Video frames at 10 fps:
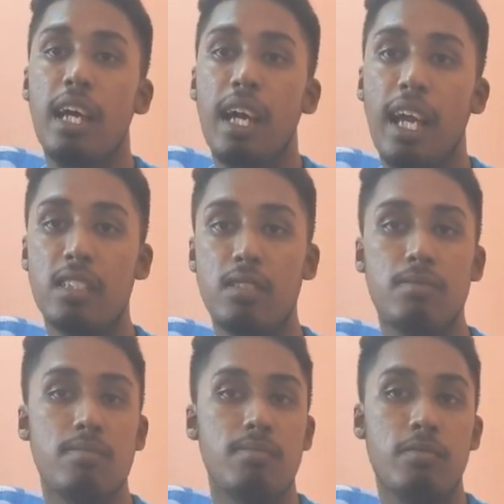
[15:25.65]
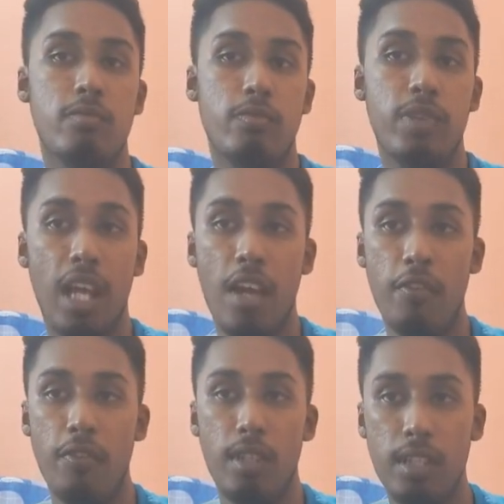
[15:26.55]
as we have
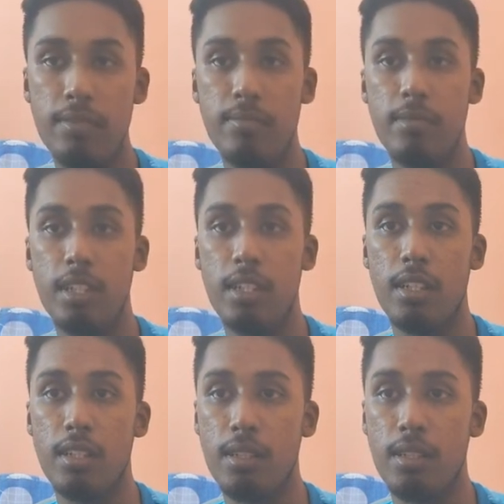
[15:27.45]
uh,